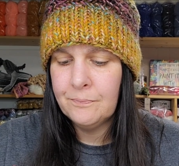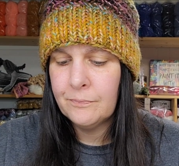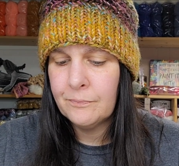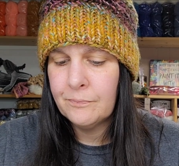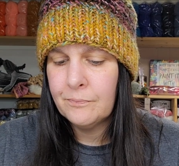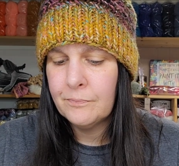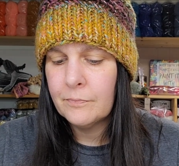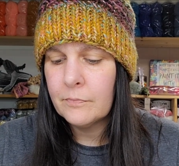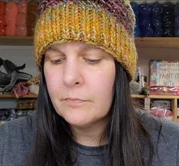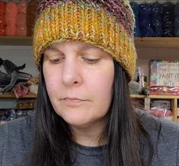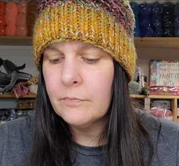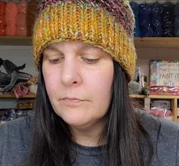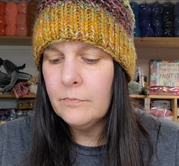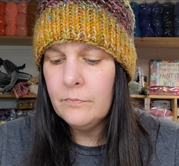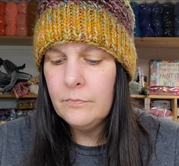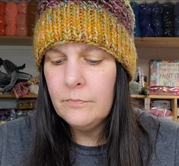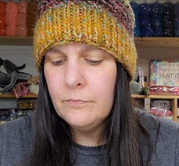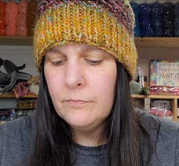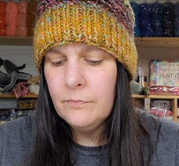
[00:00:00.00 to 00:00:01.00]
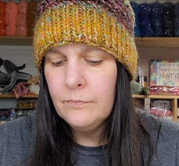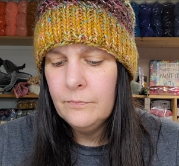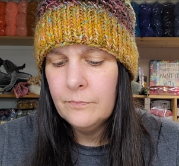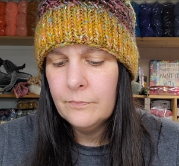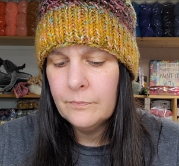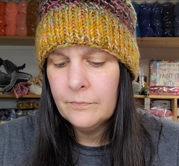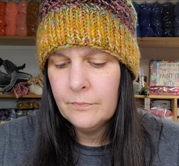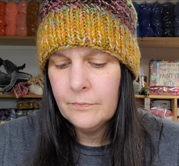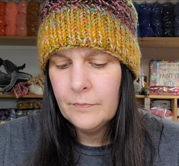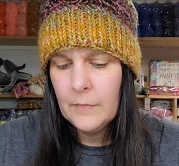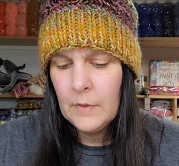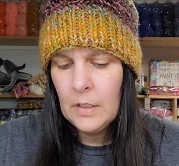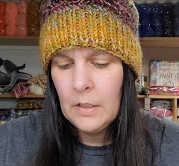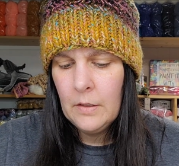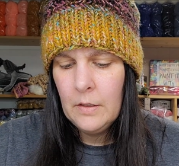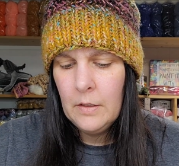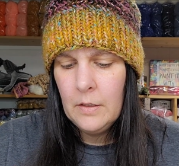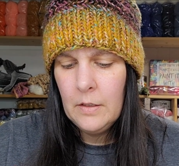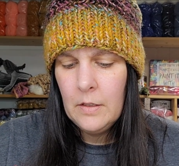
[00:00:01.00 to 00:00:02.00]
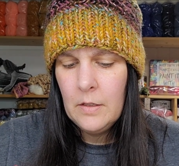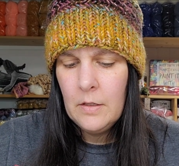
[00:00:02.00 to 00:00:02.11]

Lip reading: (silence)